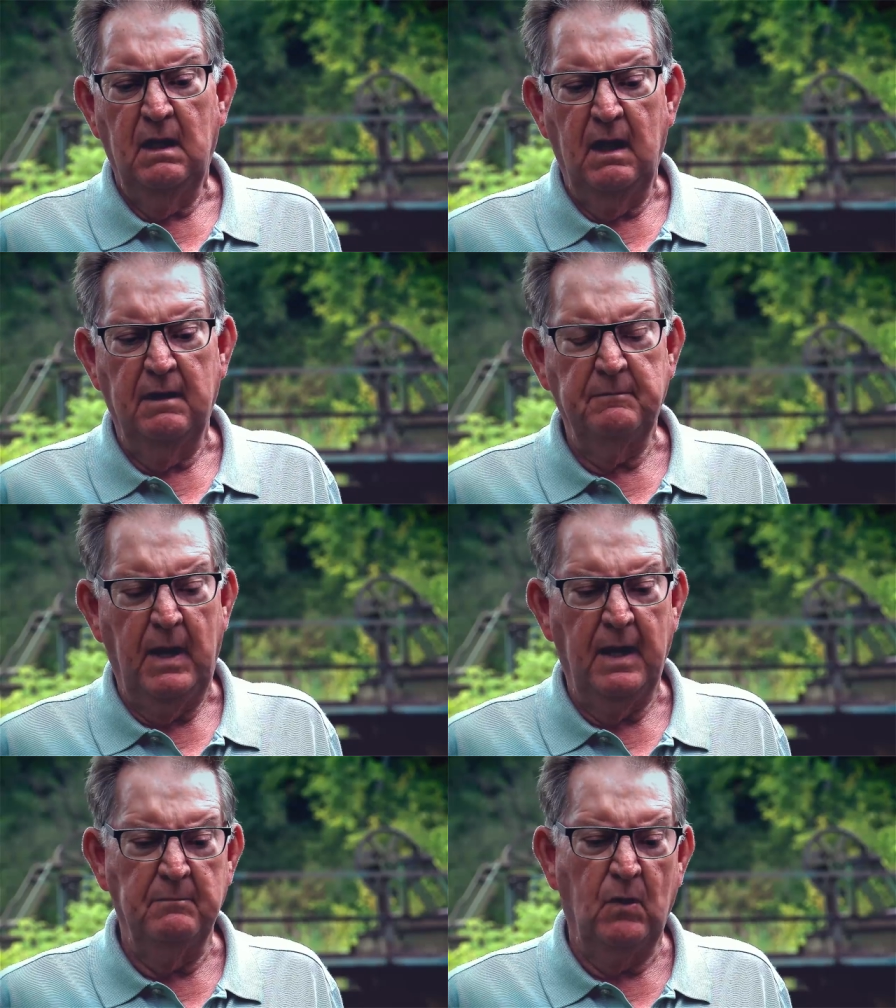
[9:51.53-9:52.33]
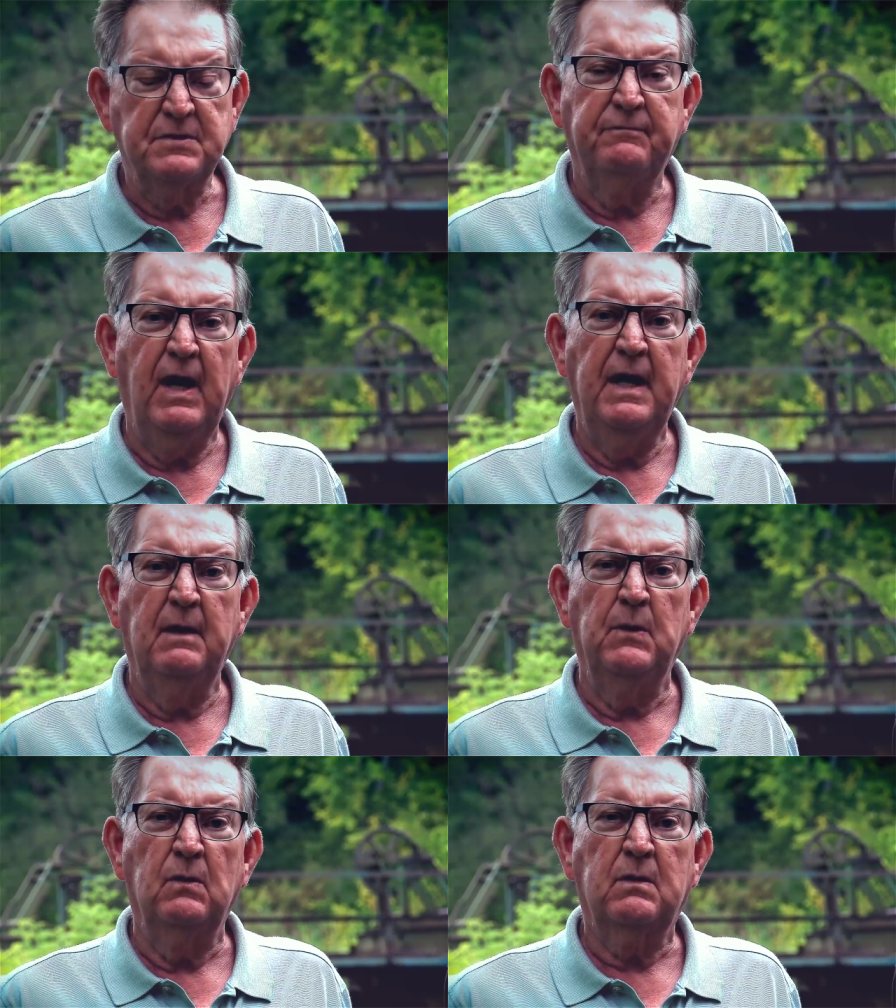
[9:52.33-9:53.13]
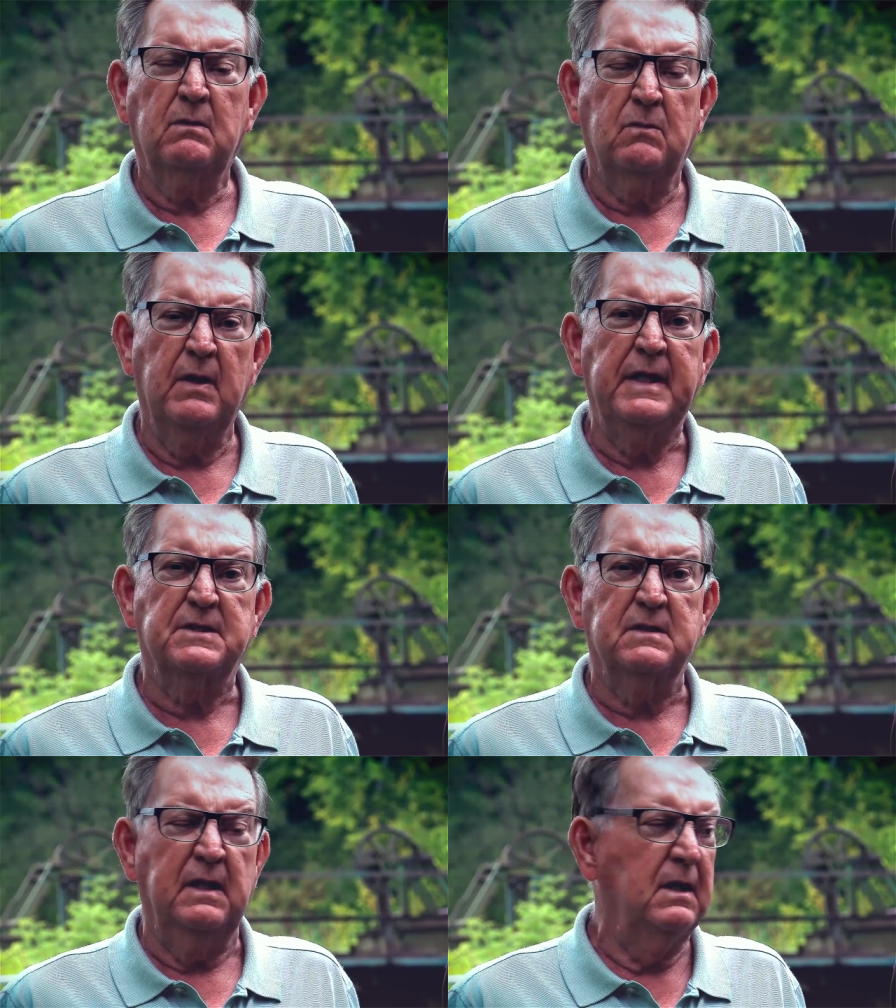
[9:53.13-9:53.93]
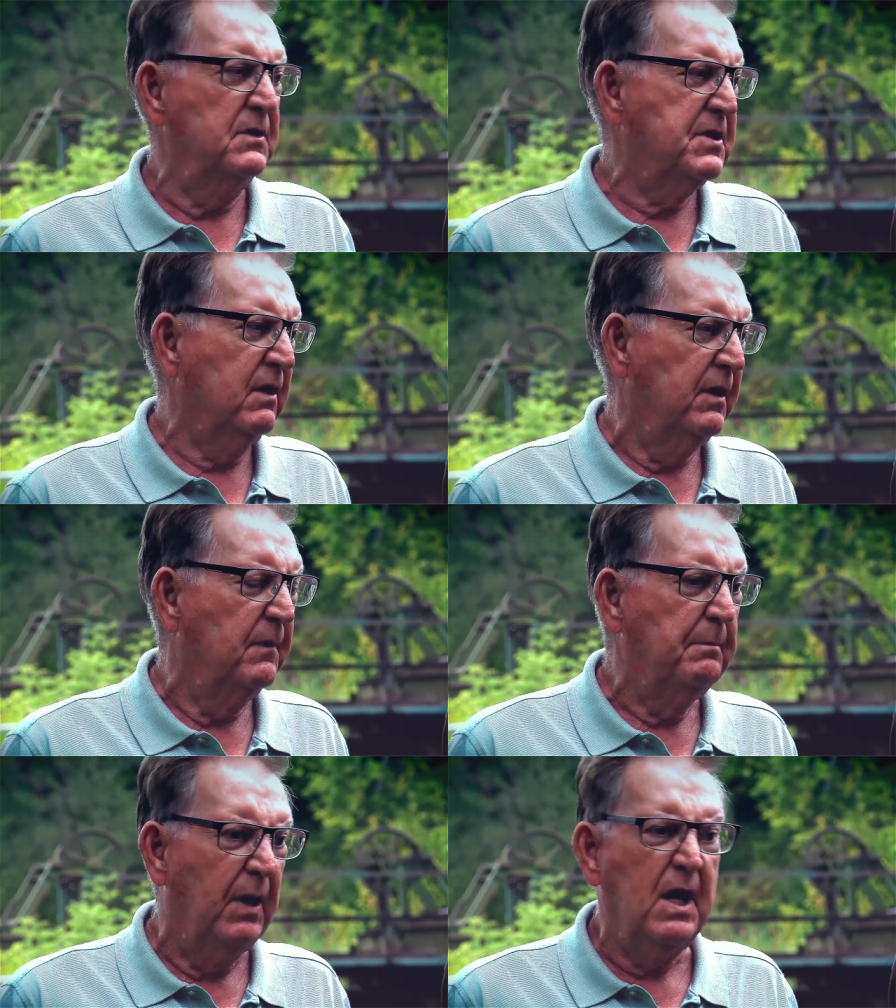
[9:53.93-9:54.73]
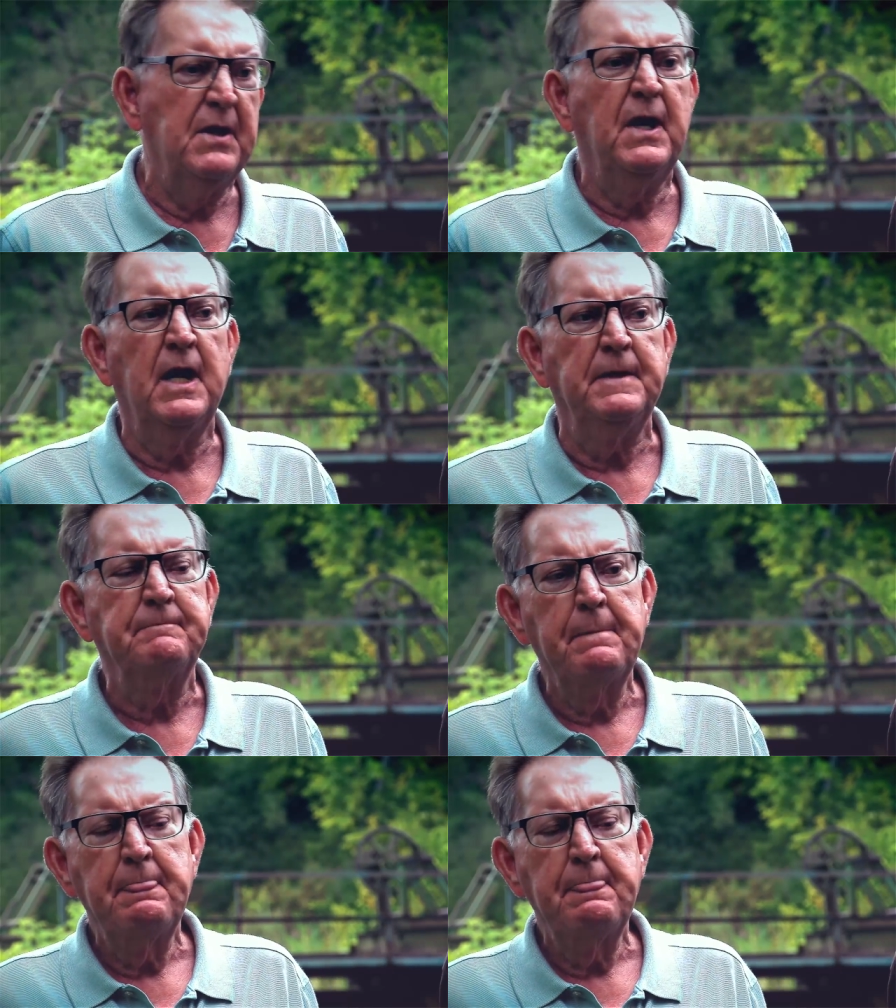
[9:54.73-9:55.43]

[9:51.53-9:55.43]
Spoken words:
and most viable creeks in Ontario, bar none.